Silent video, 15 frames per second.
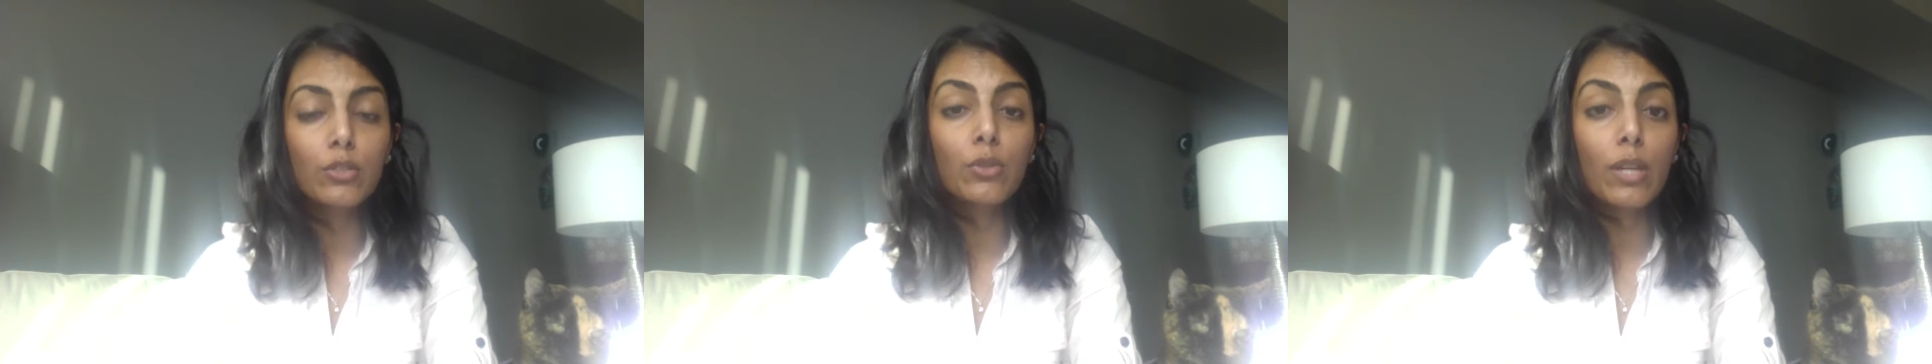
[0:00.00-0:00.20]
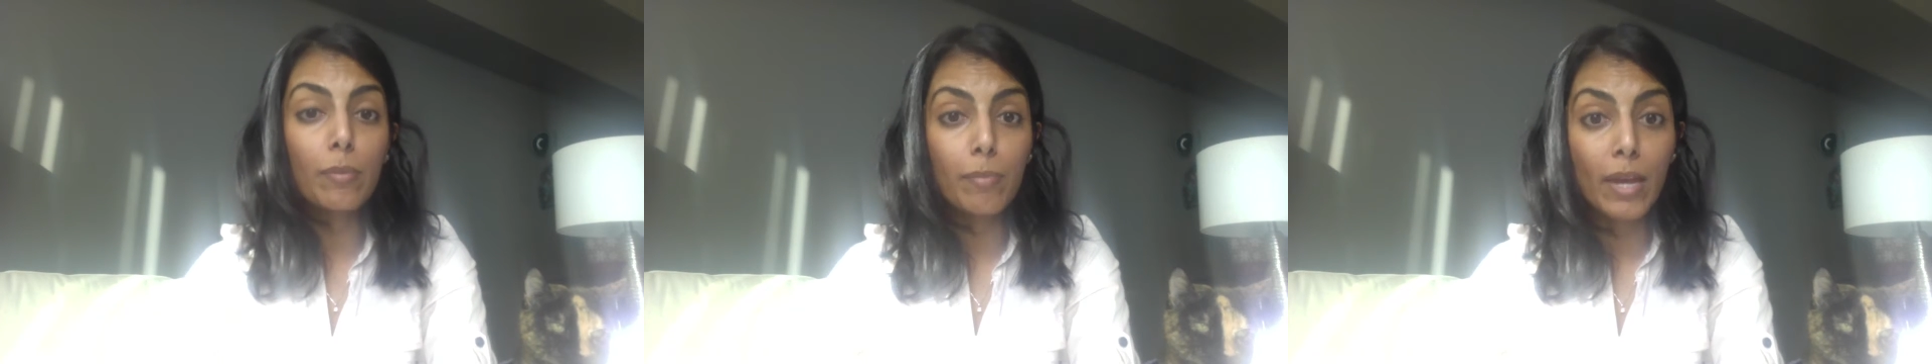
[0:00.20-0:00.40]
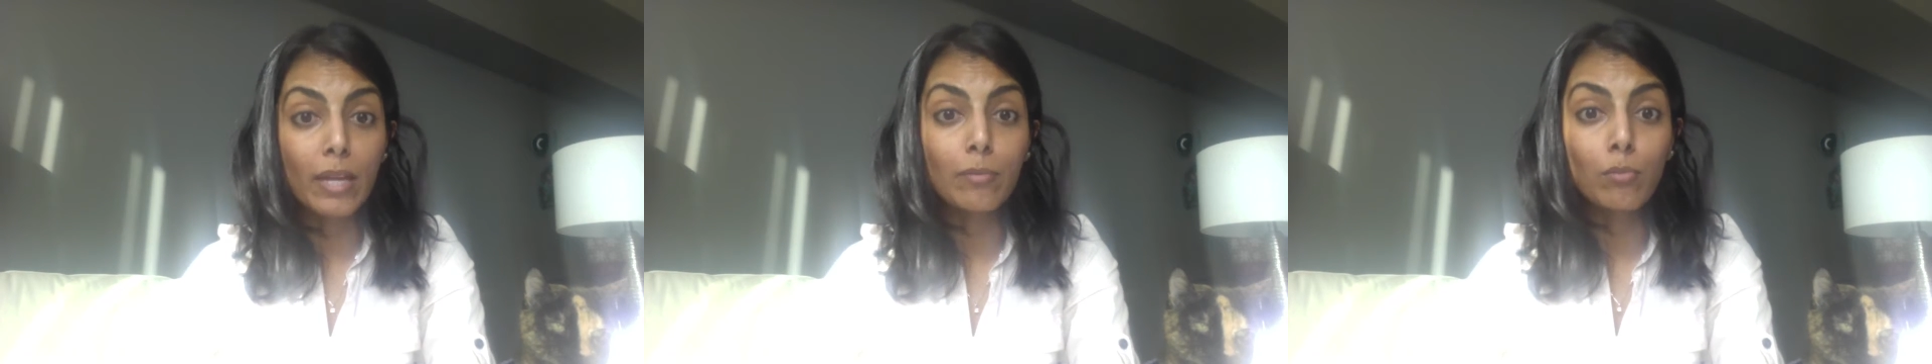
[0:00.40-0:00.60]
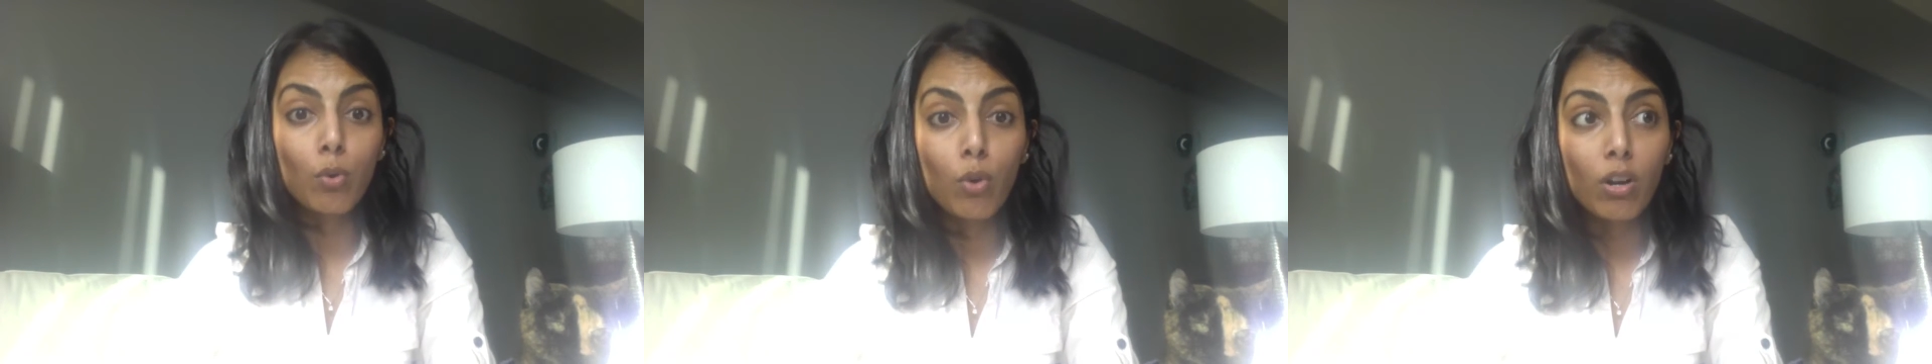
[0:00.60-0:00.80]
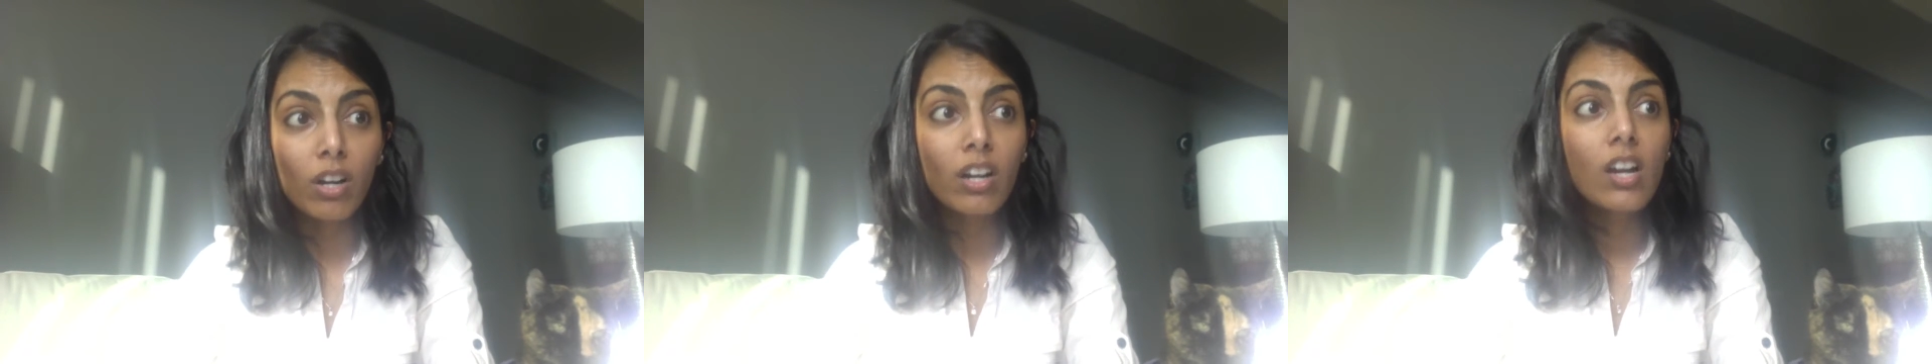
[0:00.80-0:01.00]
You get paid
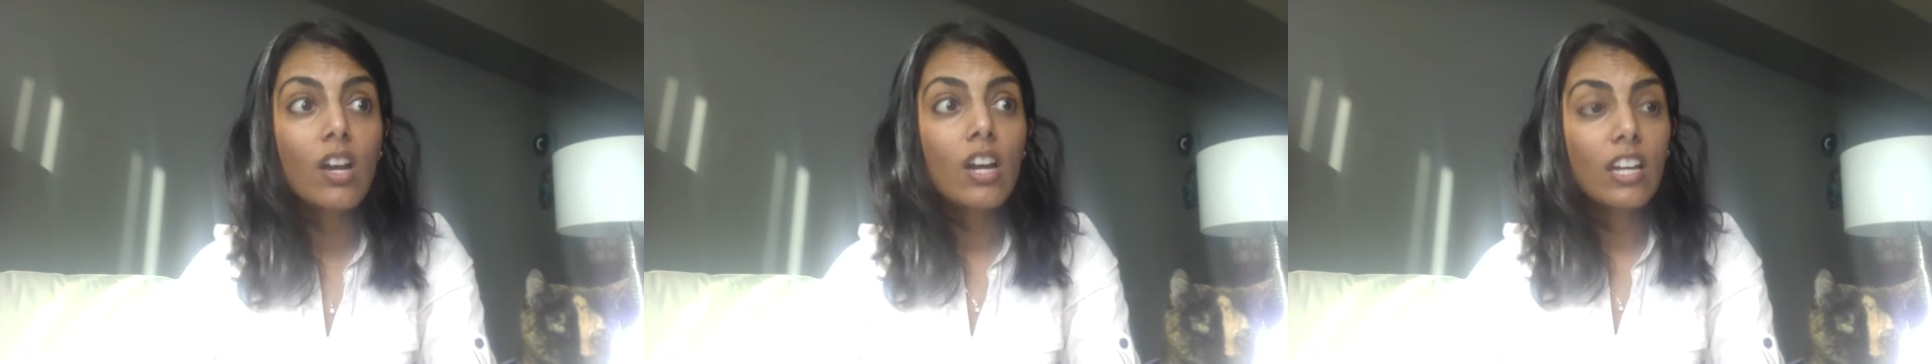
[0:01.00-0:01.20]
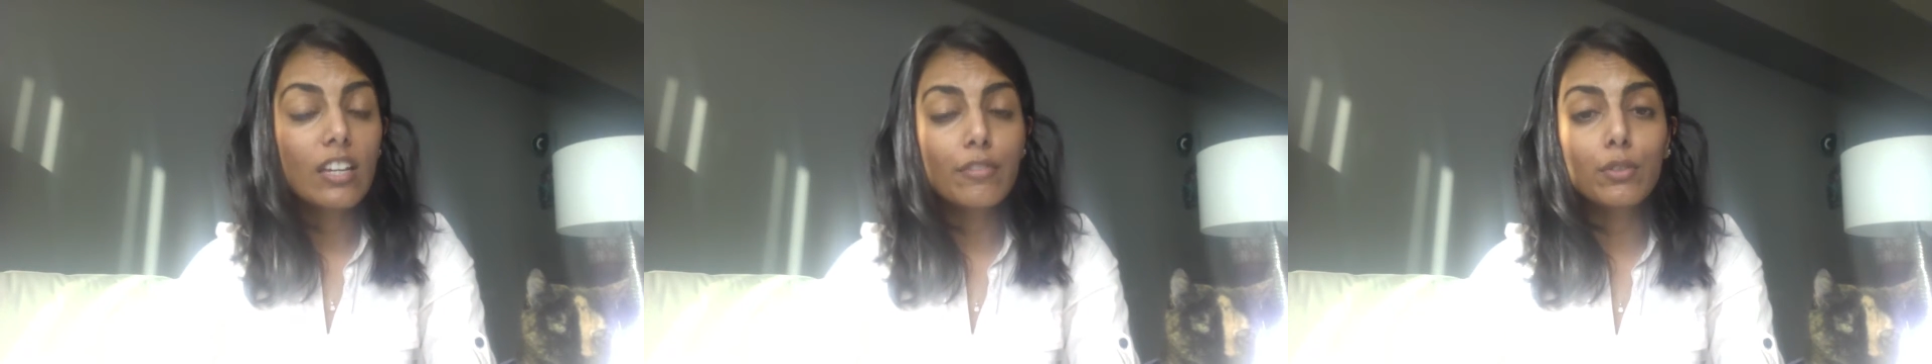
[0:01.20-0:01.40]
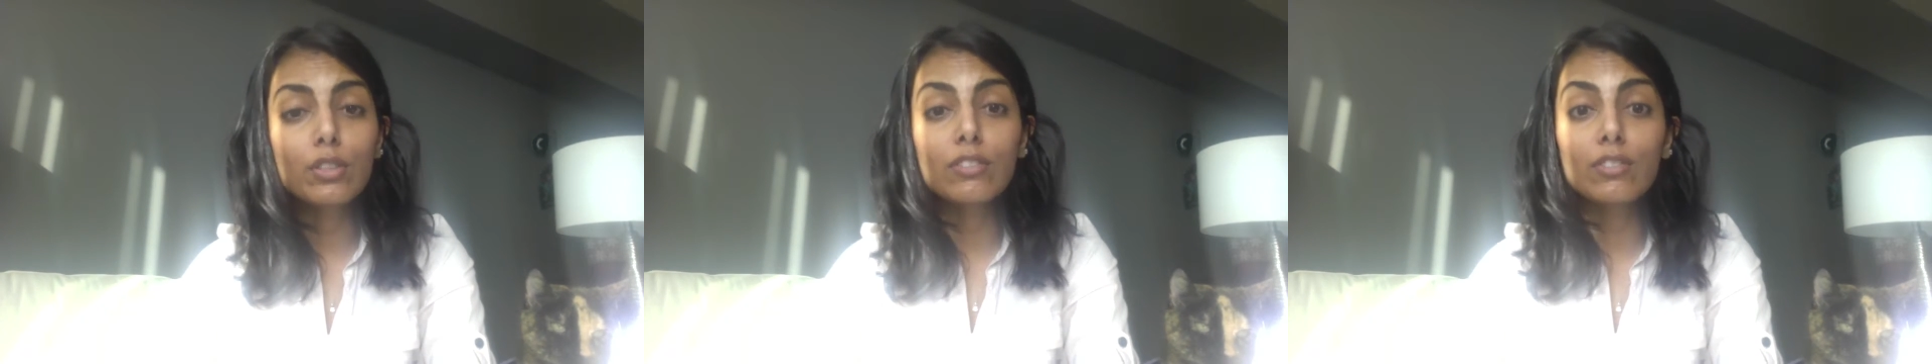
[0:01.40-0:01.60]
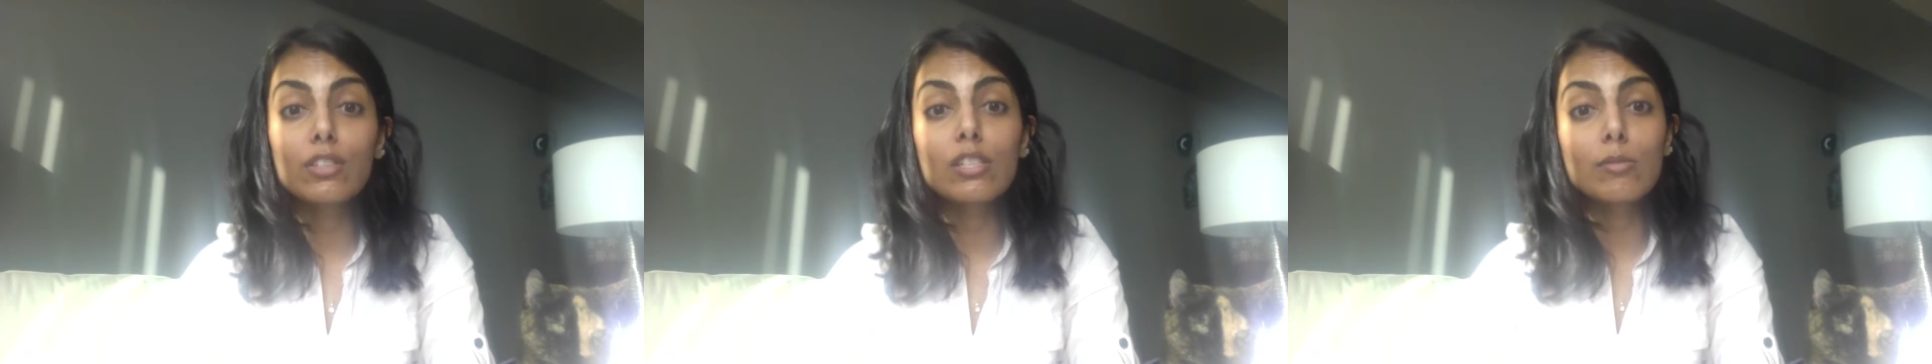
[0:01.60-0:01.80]
more if you live in a